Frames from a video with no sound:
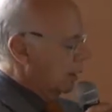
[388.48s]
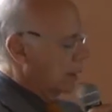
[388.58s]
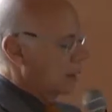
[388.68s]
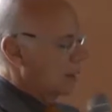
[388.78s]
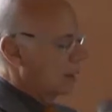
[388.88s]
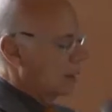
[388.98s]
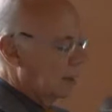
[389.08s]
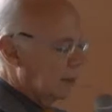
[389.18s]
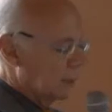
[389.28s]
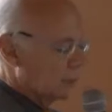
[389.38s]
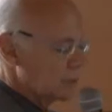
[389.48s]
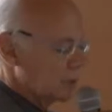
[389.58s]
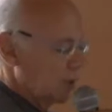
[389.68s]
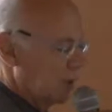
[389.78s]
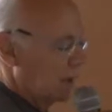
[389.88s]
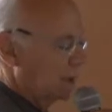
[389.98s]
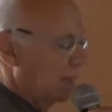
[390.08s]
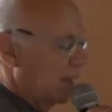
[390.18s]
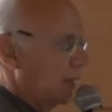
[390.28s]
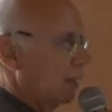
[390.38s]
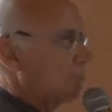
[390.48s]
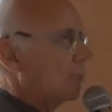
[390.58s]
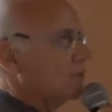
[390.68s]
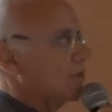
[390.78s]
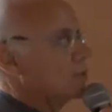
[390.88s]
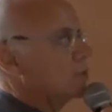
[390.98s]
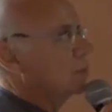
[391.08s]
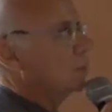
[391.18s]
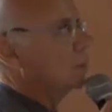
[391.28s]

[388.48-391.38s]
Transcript: Uh, it was shared by Professor